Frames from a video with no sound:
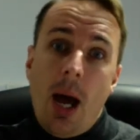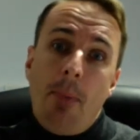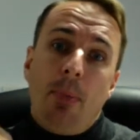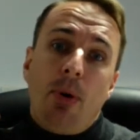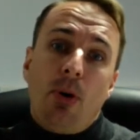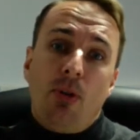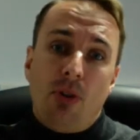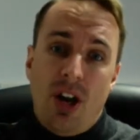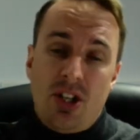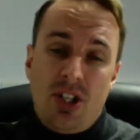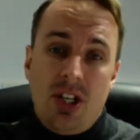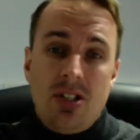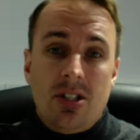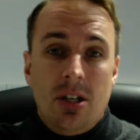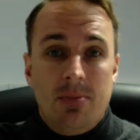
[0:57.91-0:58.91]

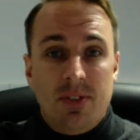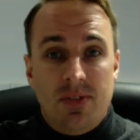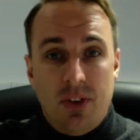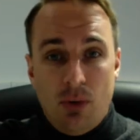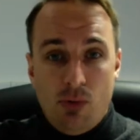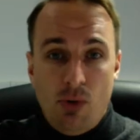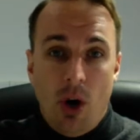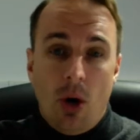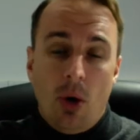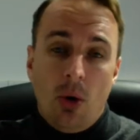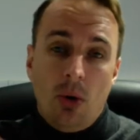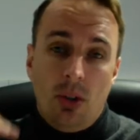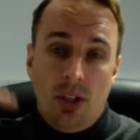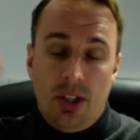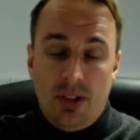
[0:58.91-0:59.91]
progression in terms of your
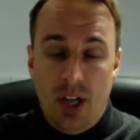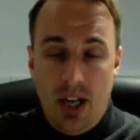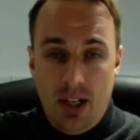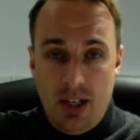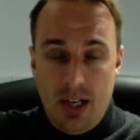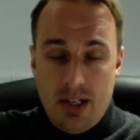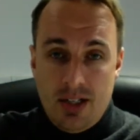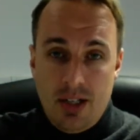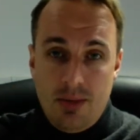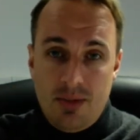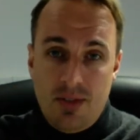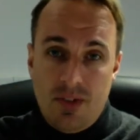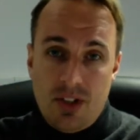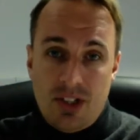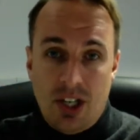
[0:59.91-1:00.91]
role and in terms
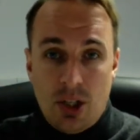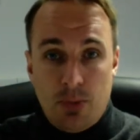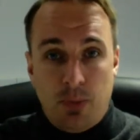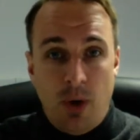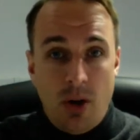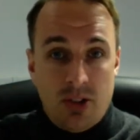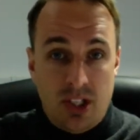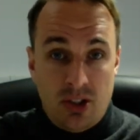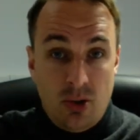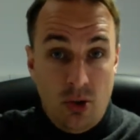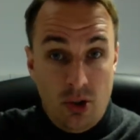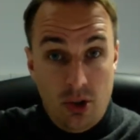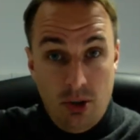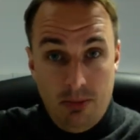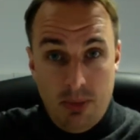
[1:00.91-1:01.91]
of the sales process or
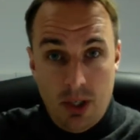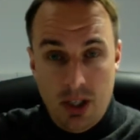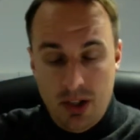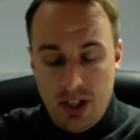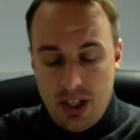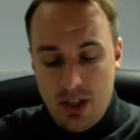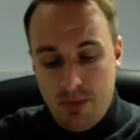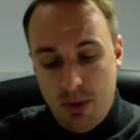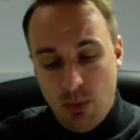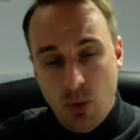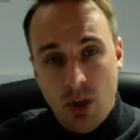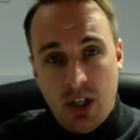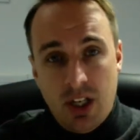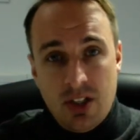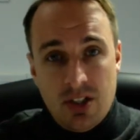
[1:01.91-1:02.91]
the number that you've been
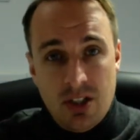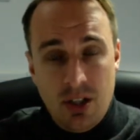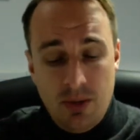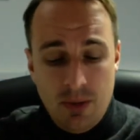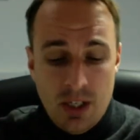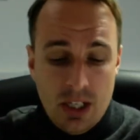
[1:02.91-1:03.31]
working to.